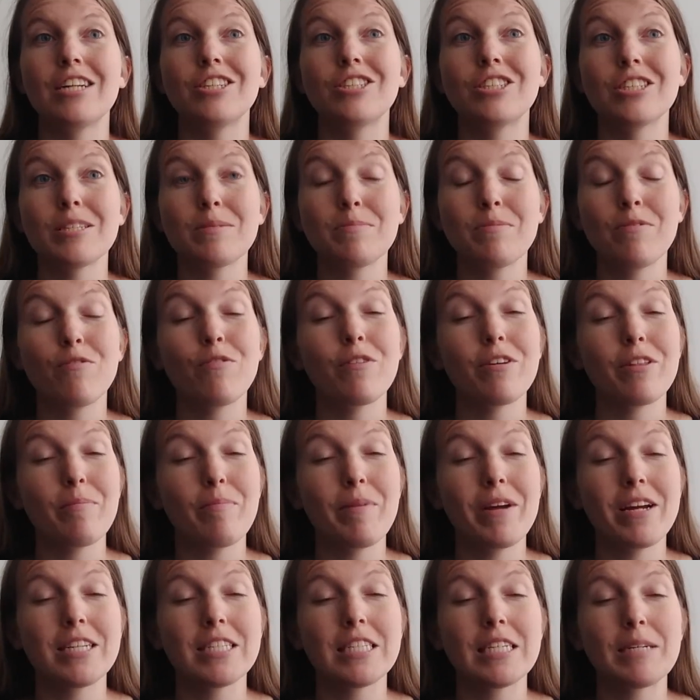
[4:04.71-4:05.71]
just before the
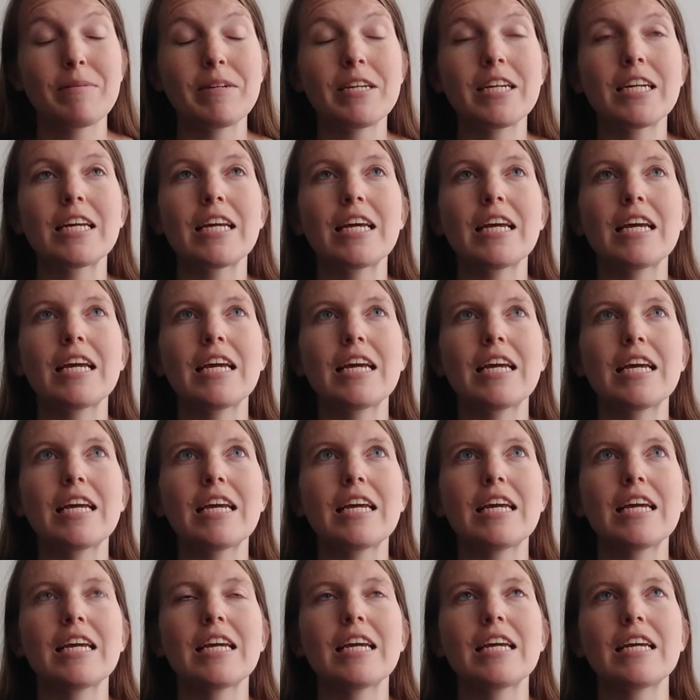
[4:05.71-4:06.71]
pandemic
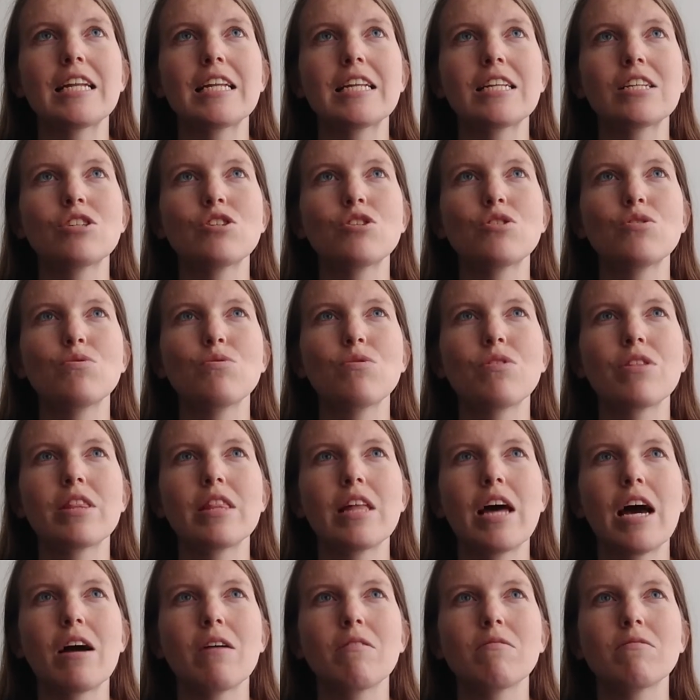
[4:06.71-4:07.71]
in
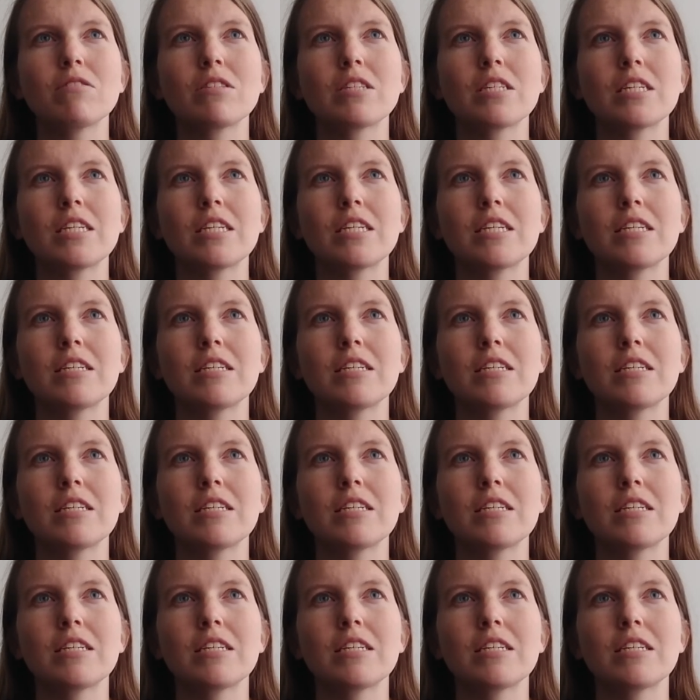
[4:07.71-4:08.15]
2000